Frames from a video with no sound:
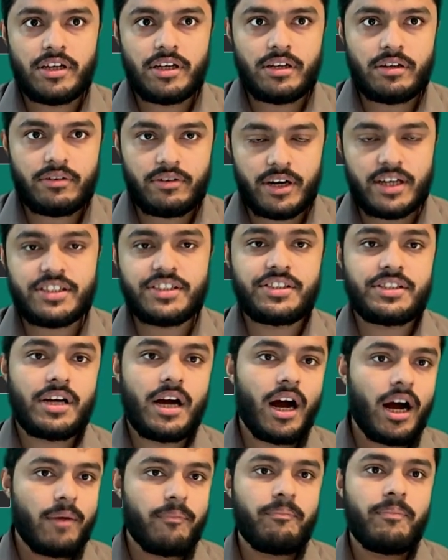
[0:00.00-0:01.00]
Rust
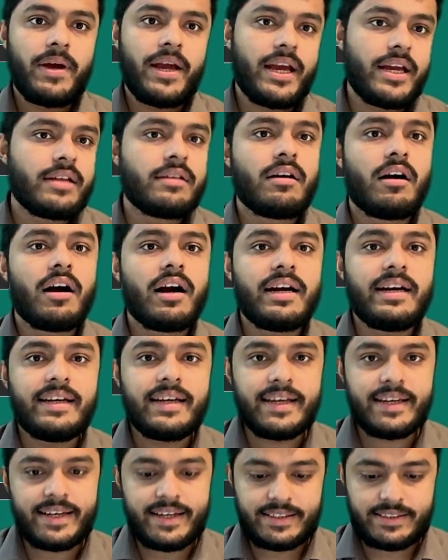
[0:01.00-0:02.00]
up in our
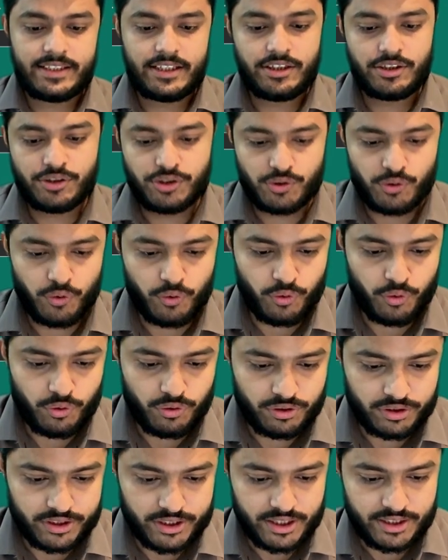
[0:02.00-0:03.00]
Linux, so
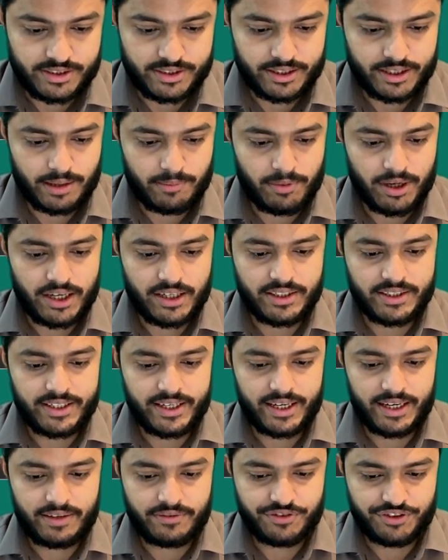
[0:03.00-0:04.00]
there is a command they
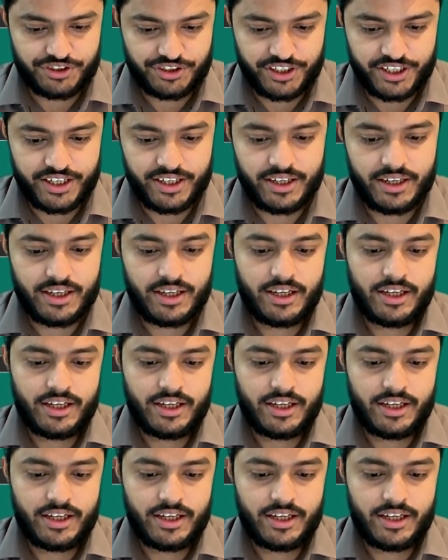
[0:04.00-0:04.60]
have shared.